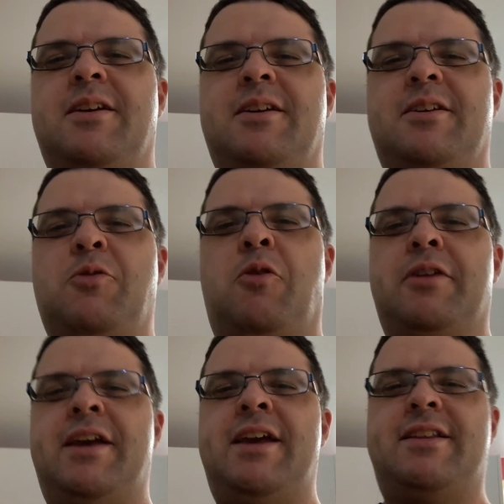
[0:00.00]
You won't
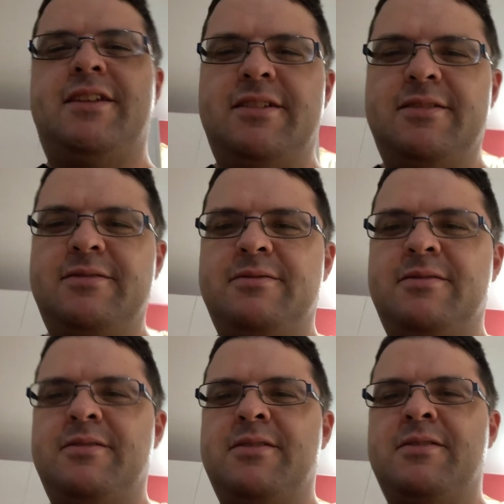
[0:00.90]
eat. Yes.
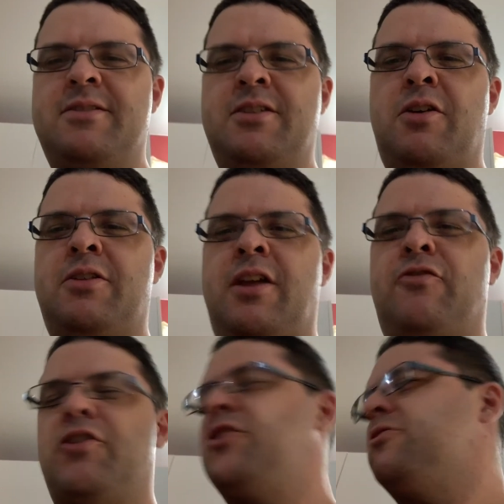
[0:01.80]
Yeah. No, none
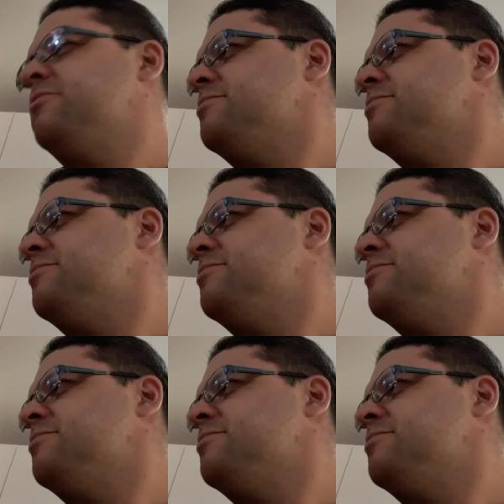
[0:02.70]
for you.